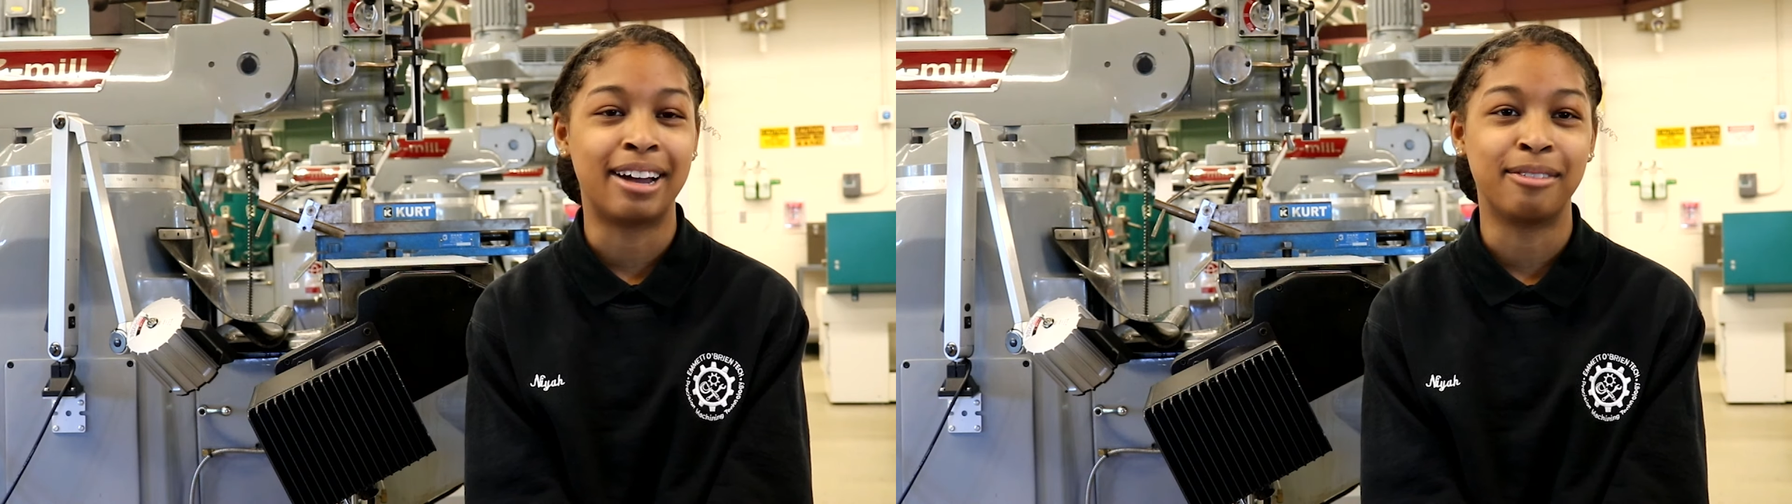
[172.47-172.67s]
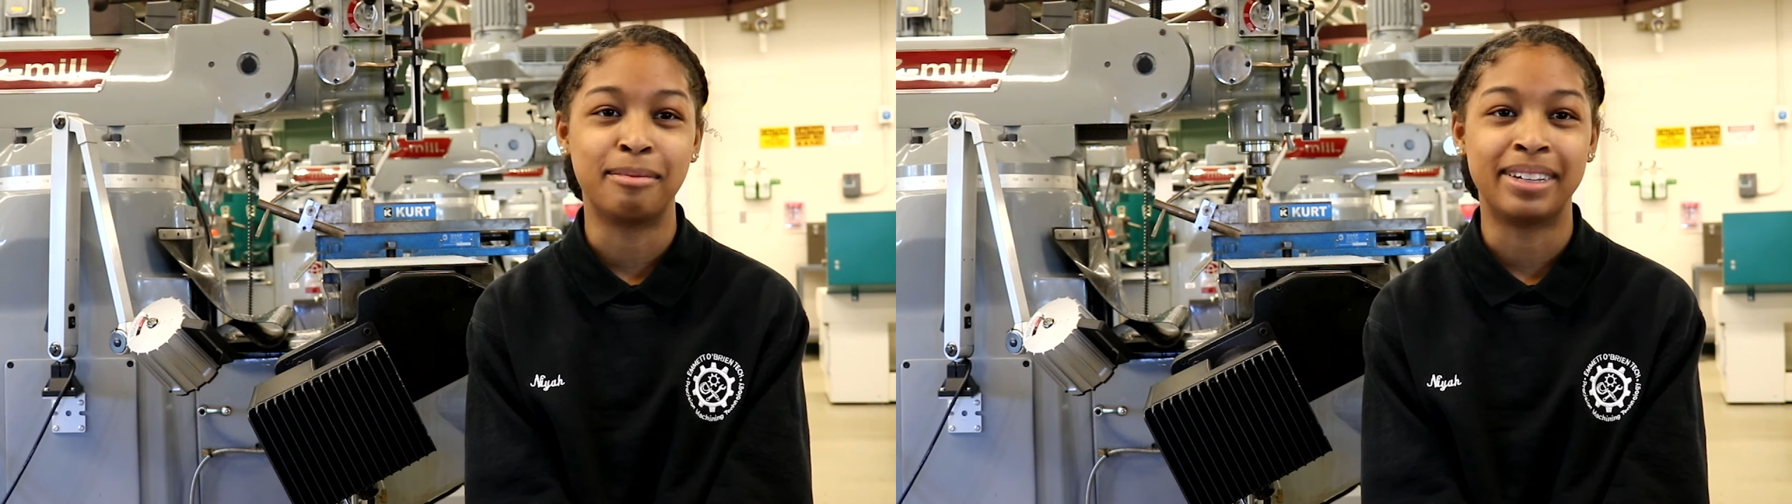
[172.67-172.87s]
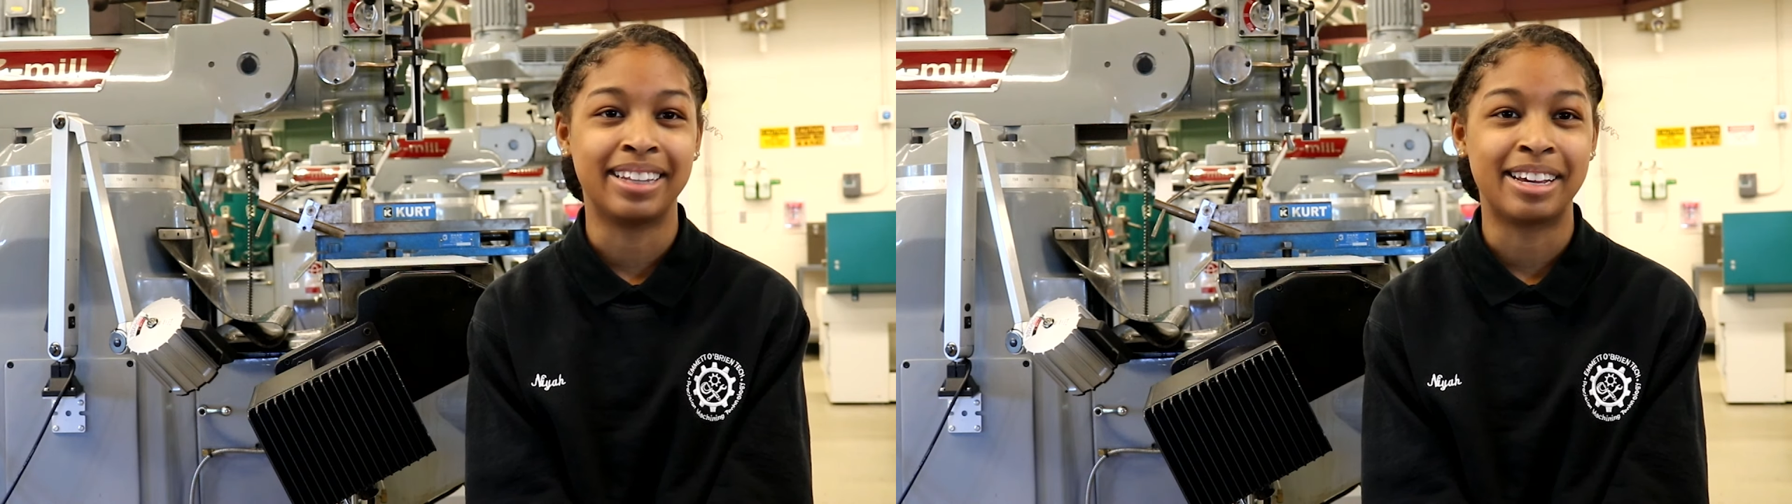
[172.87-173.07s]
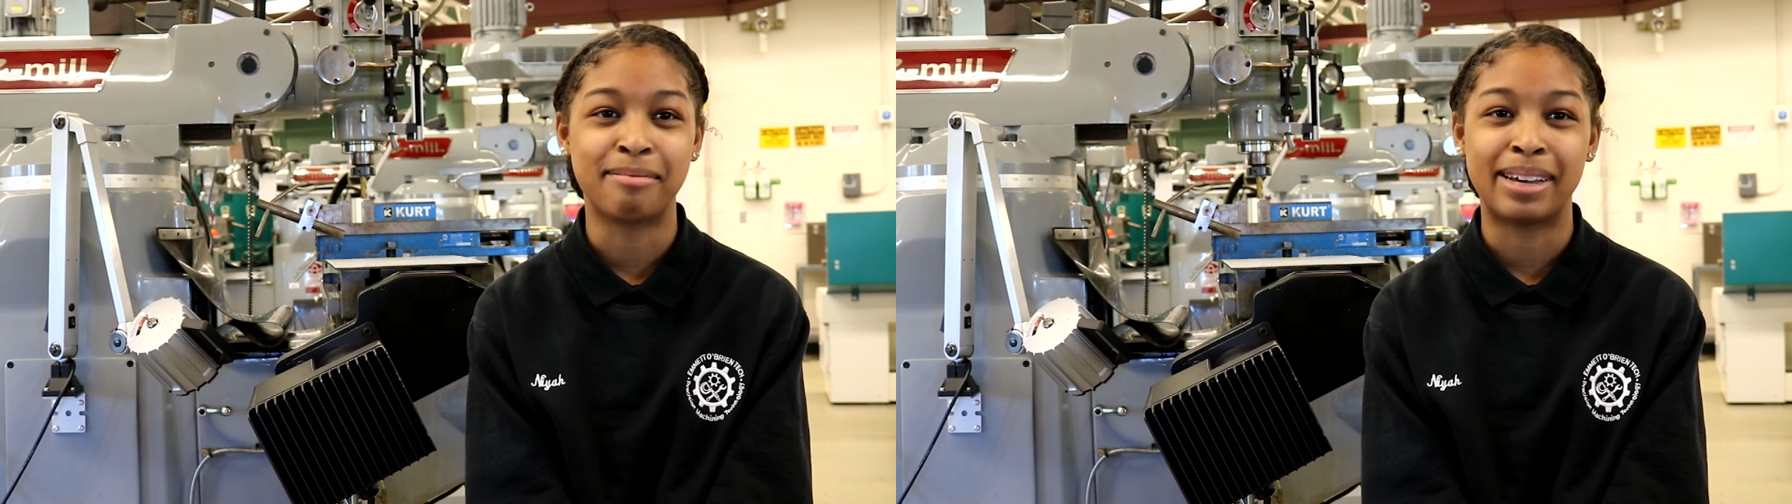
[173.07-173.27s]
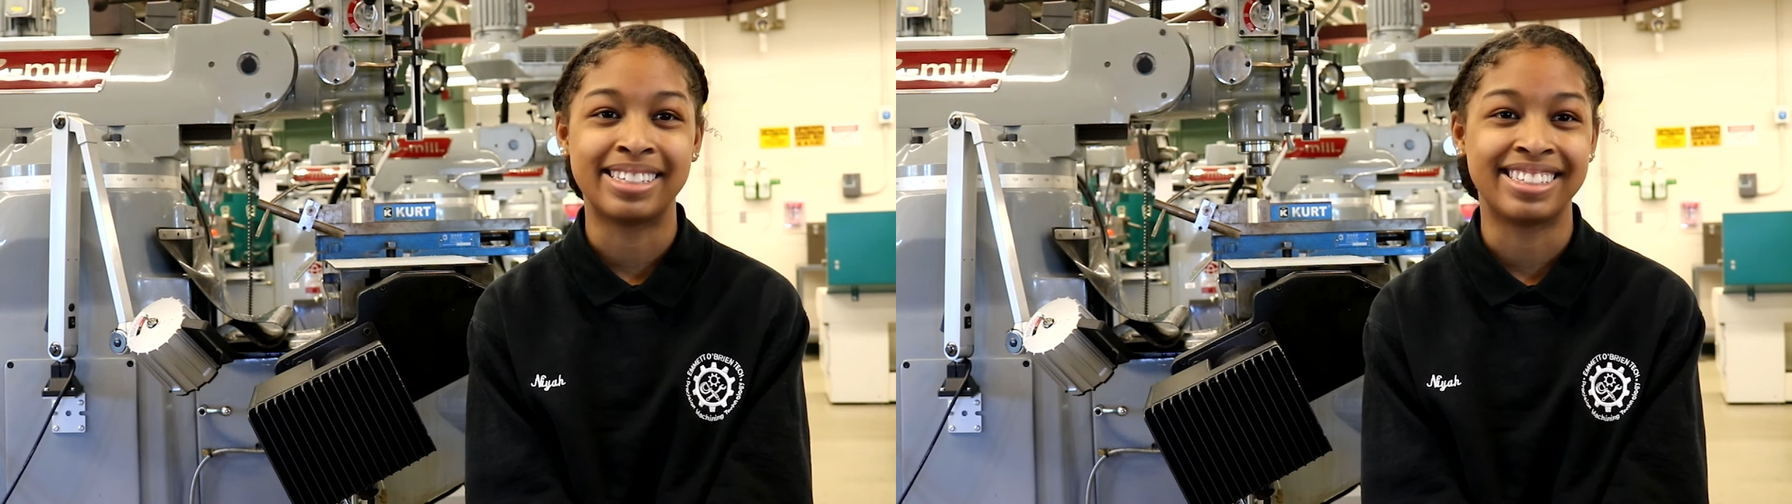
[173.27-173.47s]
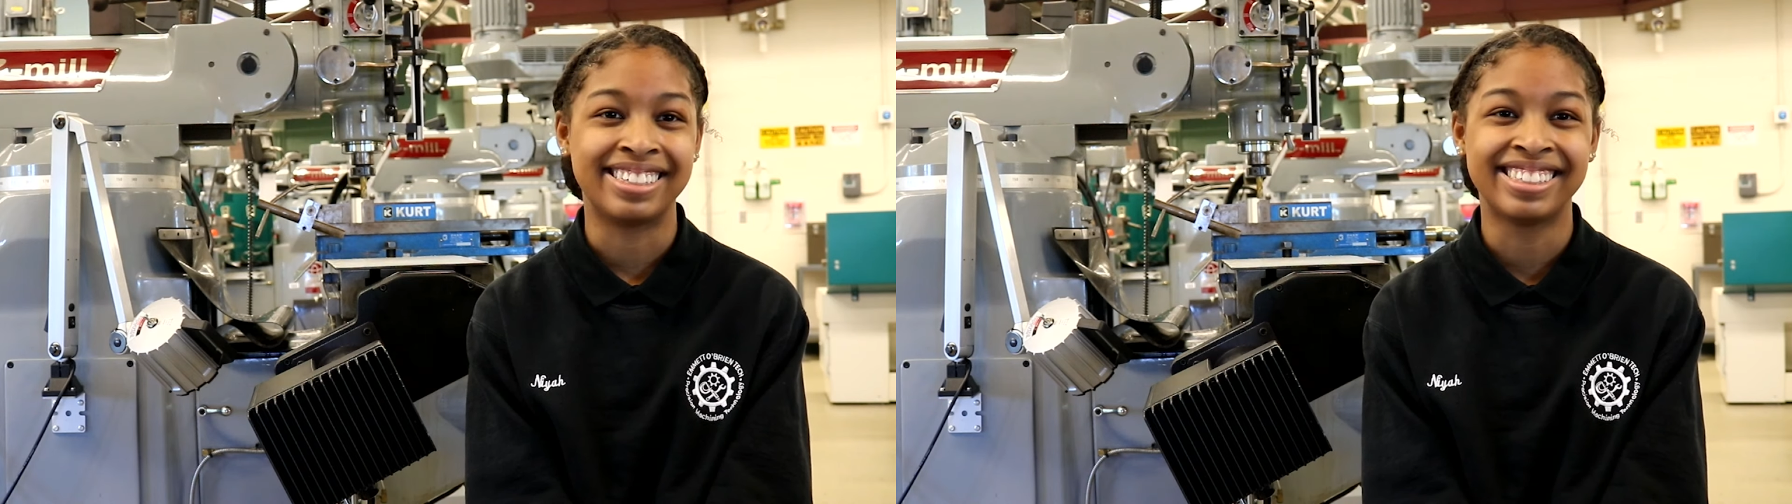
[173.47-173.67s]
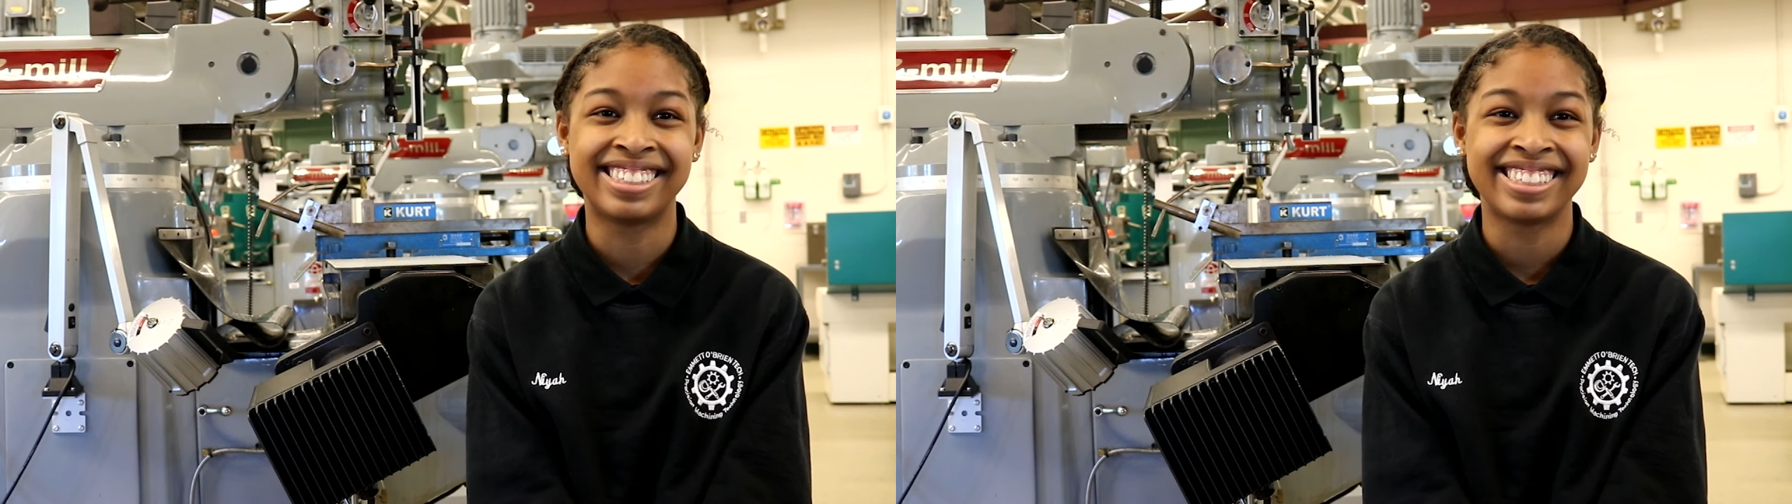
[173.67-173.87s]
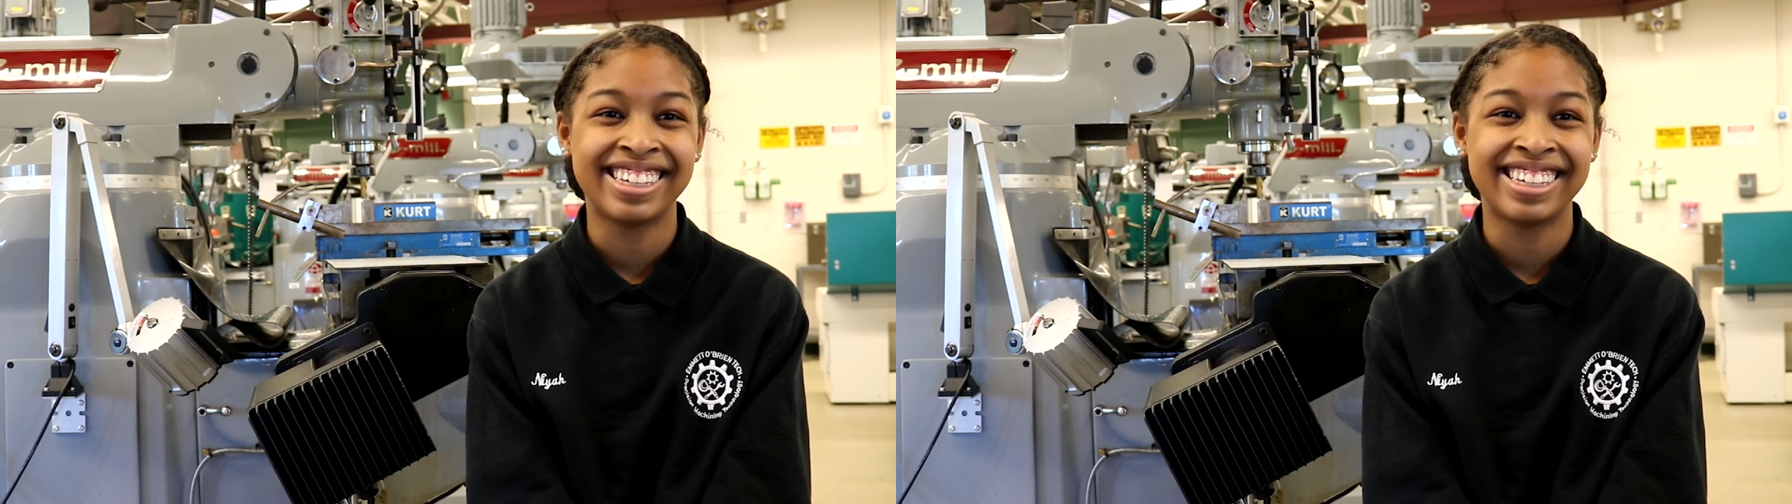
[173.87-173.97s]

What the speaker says: I will be besties.